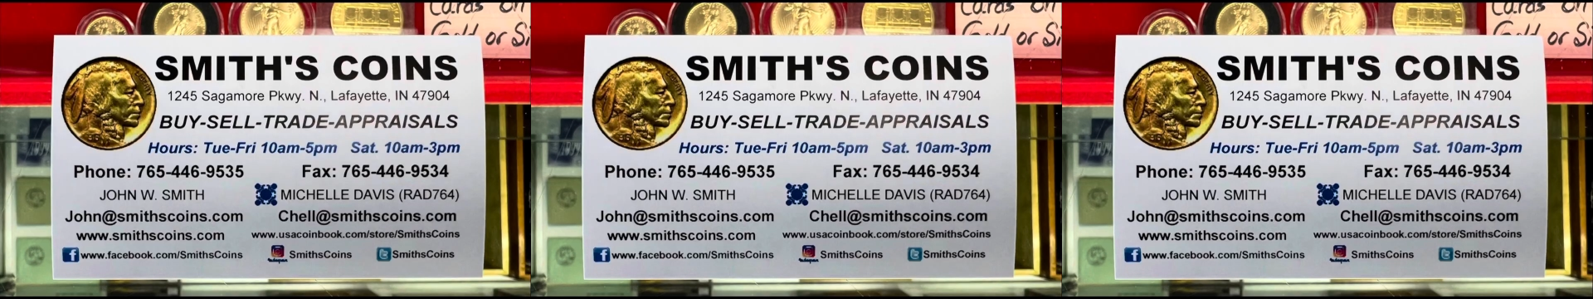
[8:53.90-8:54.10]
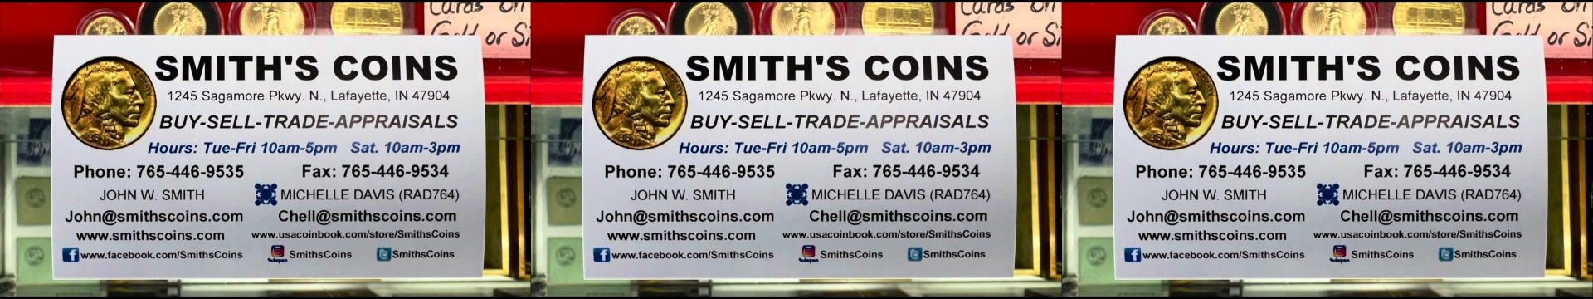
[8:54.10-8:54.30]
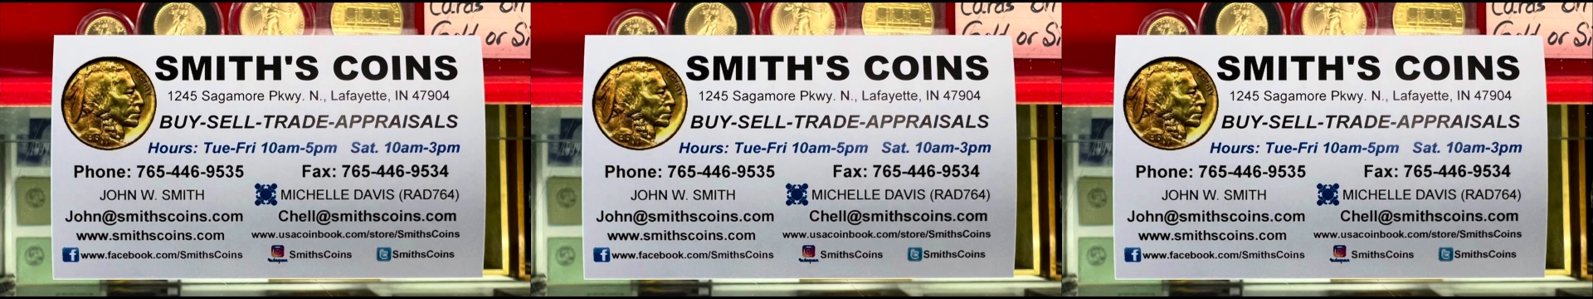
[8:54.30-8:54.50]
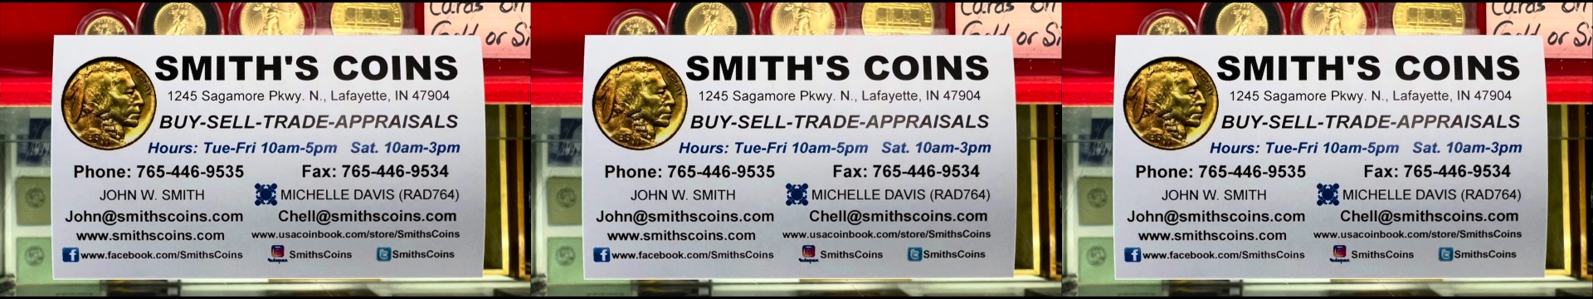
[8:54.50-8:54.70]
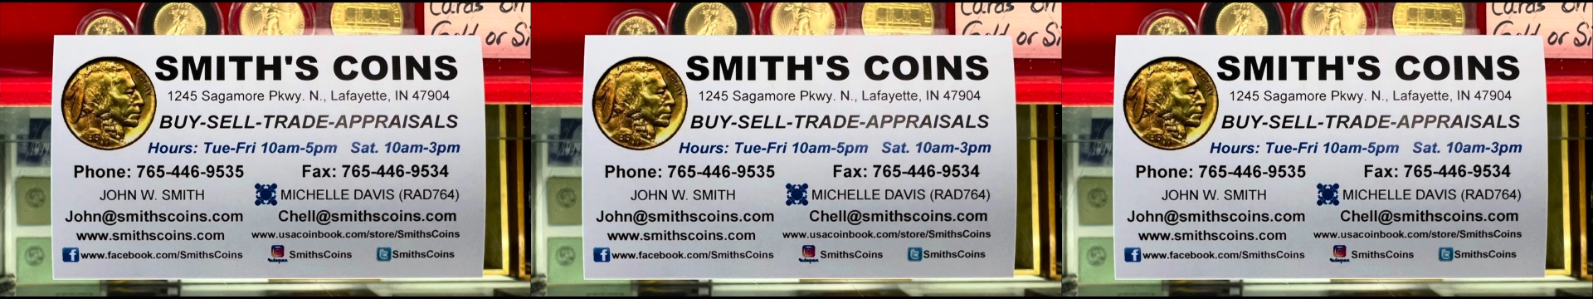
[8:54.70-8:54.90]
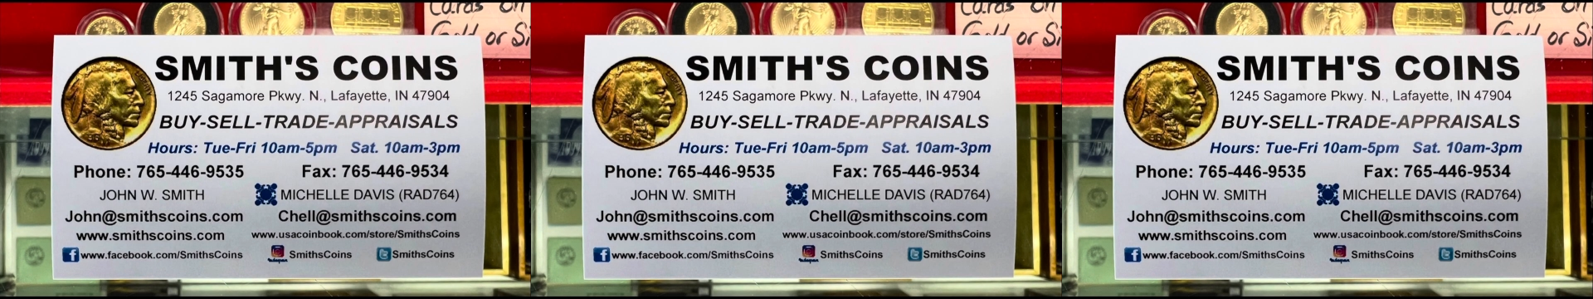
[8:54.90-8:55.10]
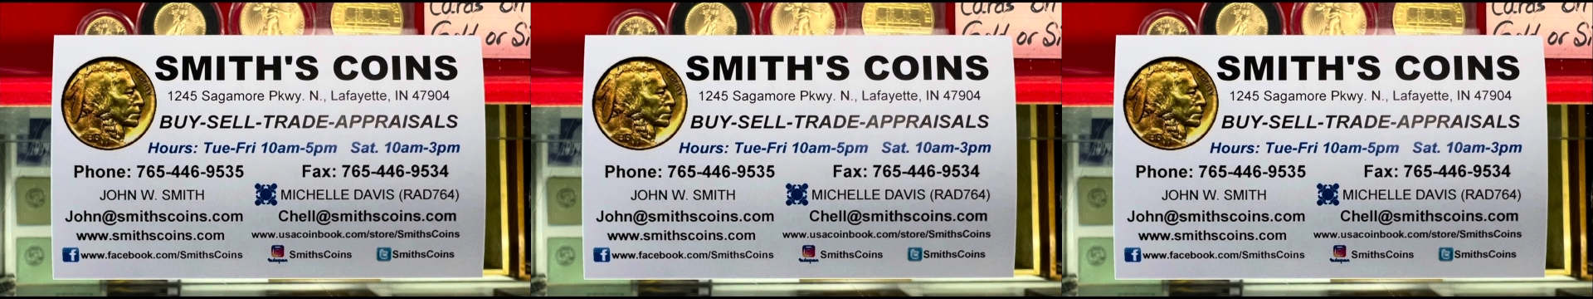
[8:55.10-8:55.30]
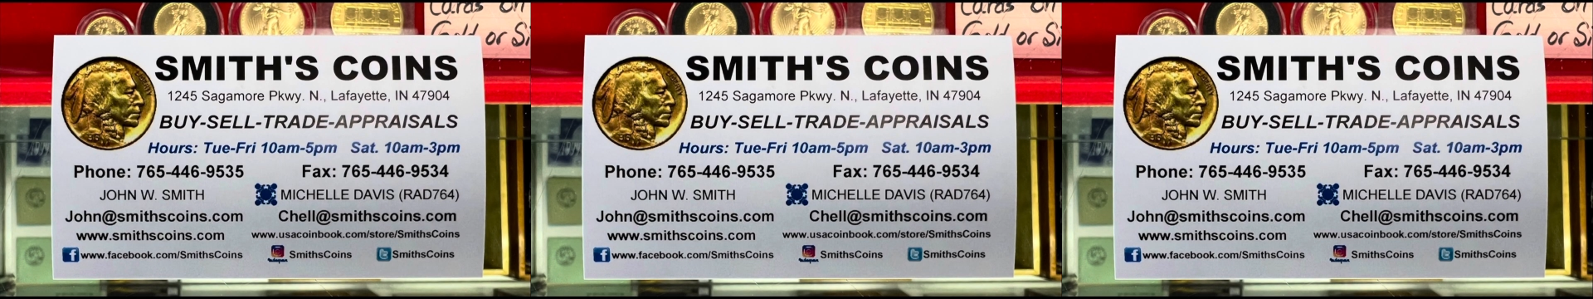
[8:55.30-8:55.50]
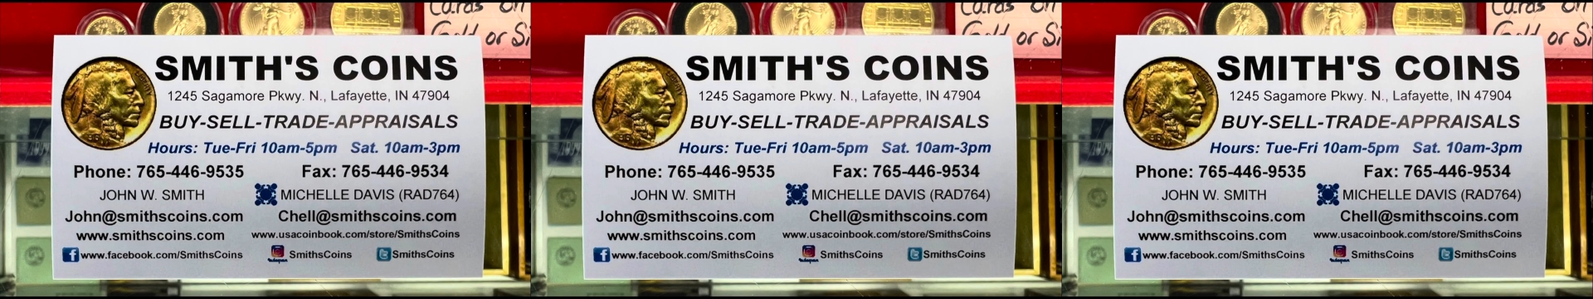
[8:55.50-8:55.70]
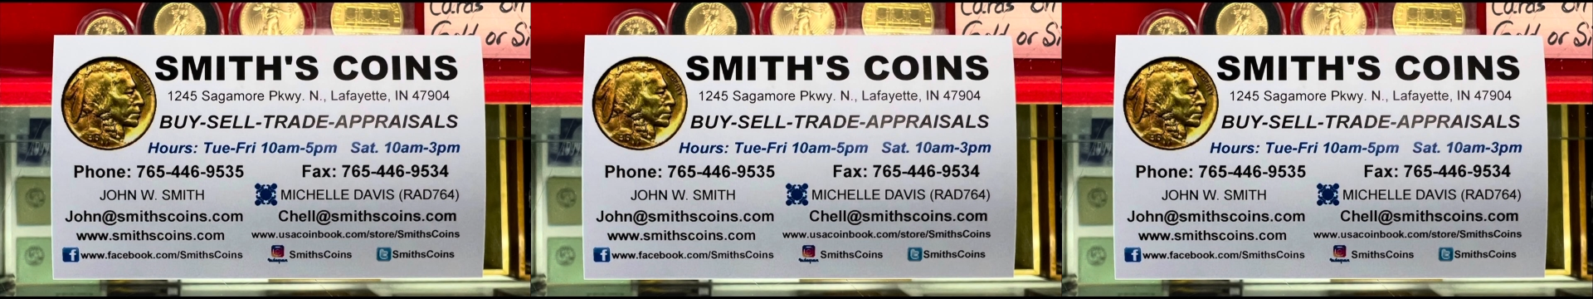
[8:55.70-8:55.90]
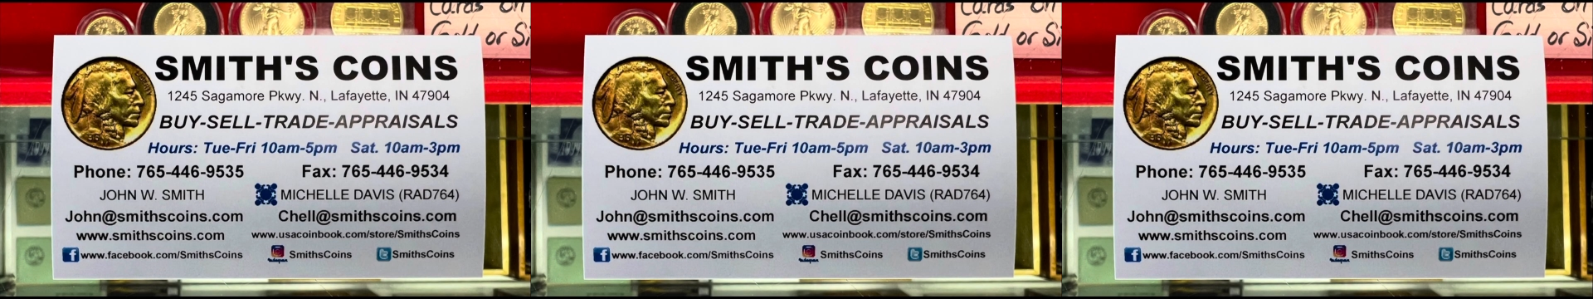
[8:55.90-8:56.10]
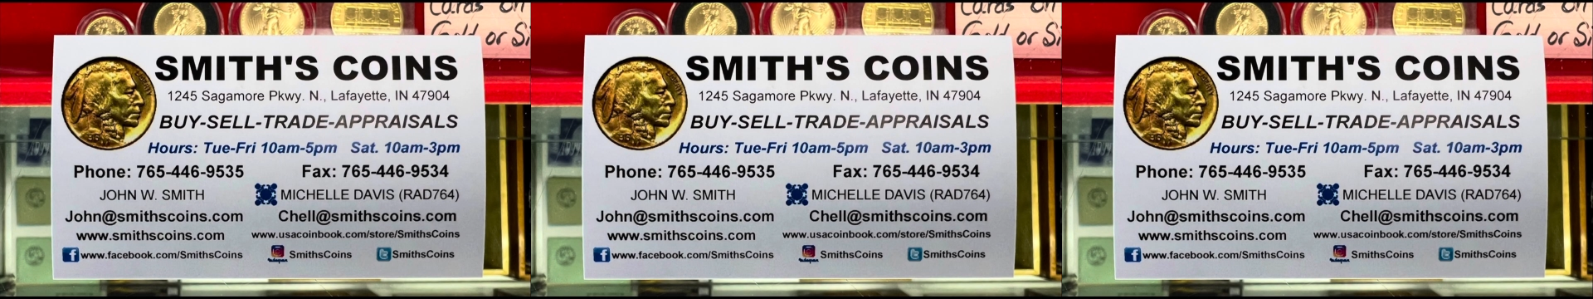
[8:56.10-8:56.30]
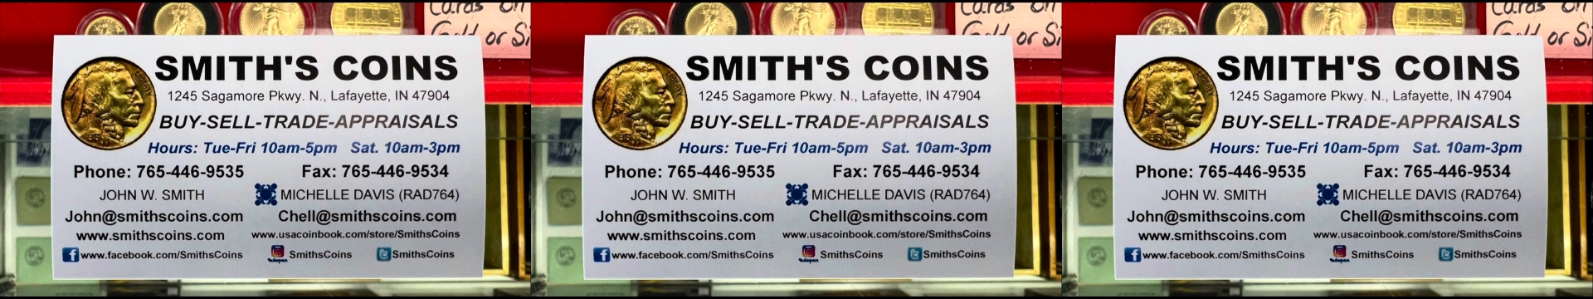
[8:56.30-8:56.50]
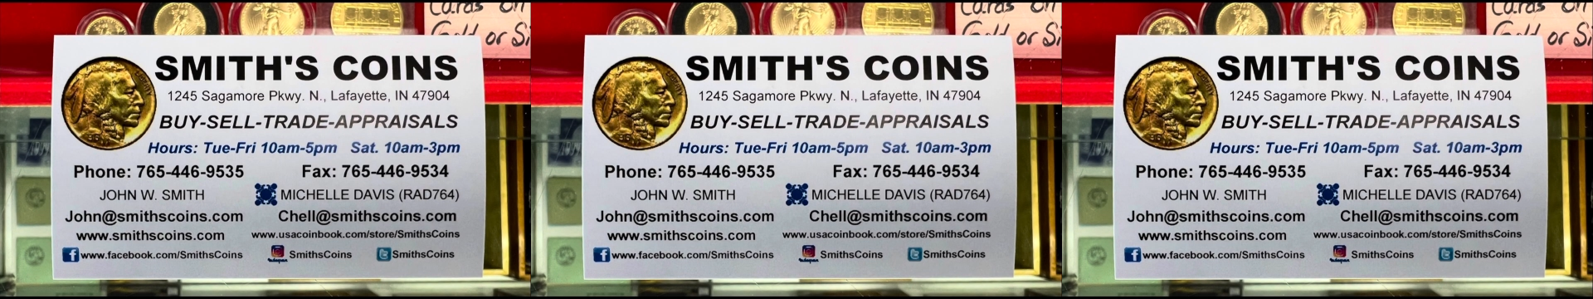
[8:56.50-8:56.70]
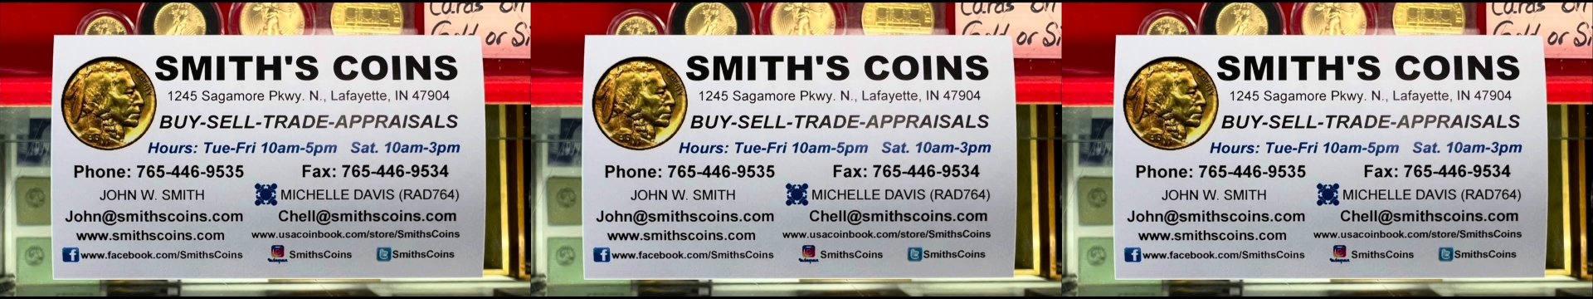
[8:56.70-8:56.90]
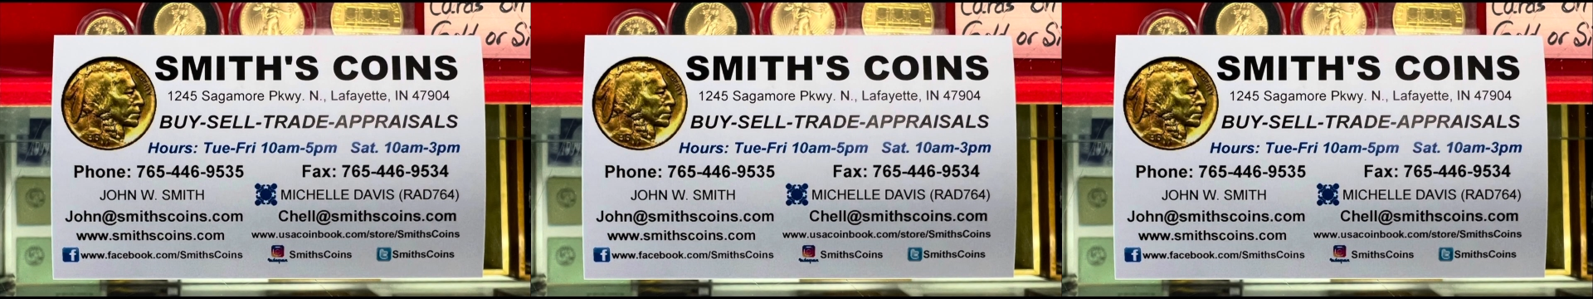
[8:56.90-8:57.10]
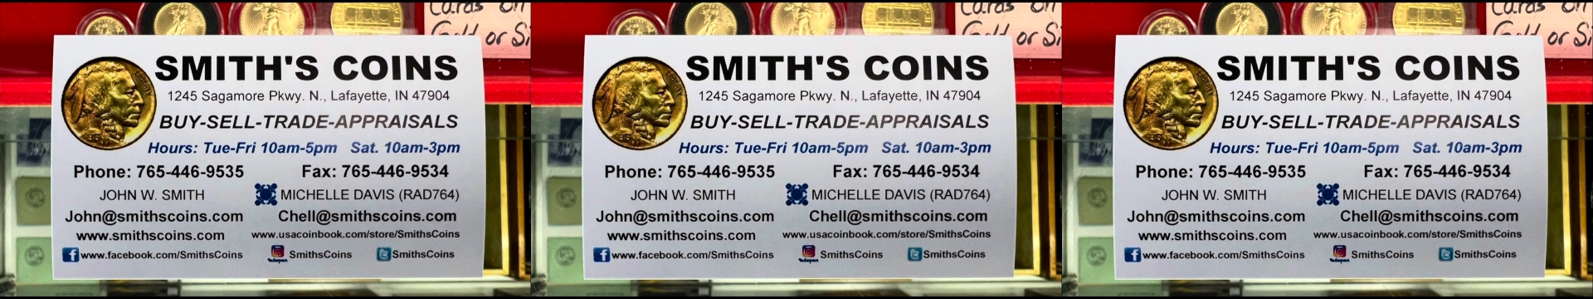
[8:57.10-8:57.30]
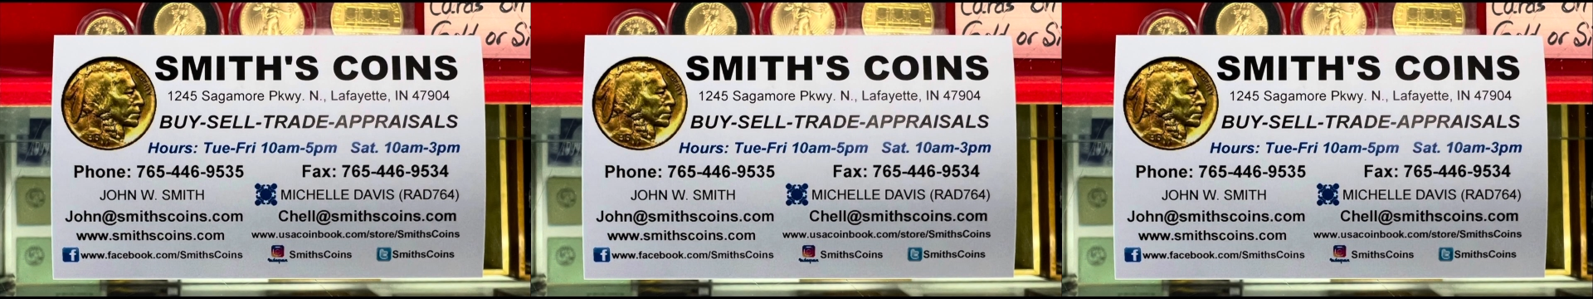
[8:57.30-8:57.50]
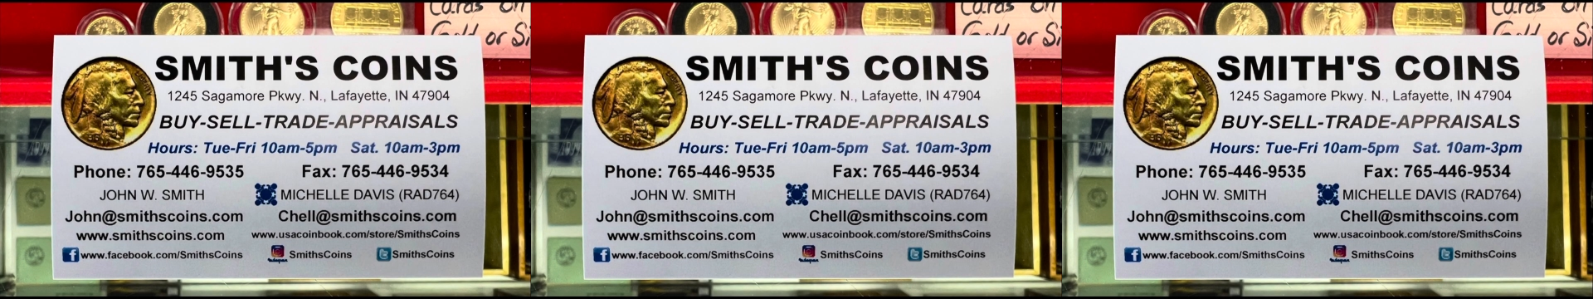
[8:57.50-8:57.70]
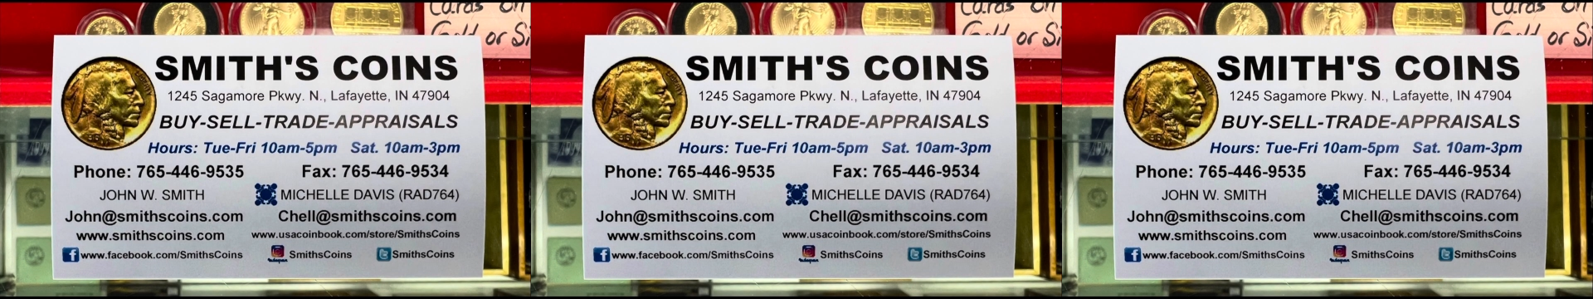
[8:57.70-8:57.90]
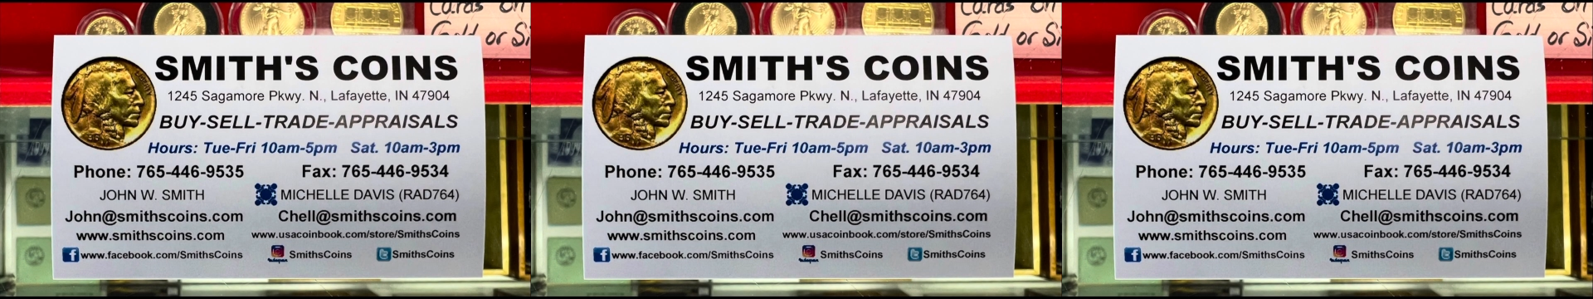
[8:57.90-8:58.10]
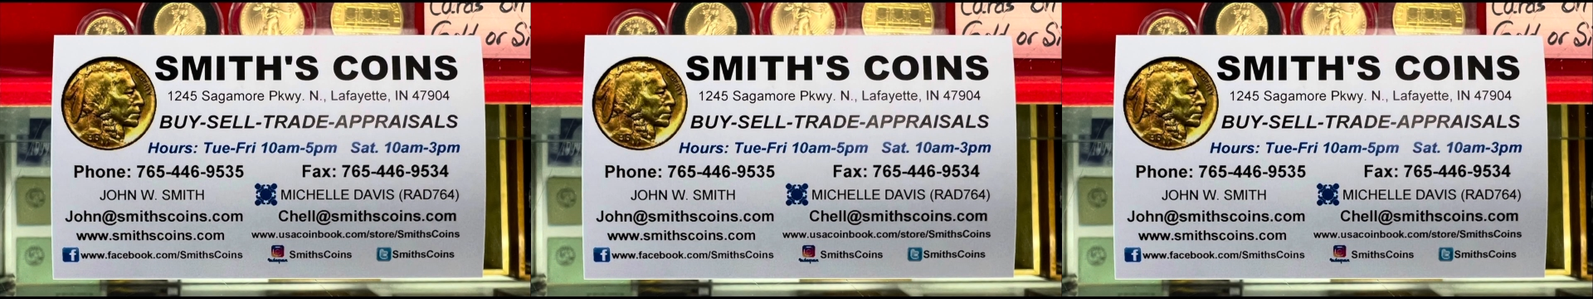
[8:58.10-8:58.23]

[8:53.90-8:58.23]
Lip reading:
[unreadable: no face in view]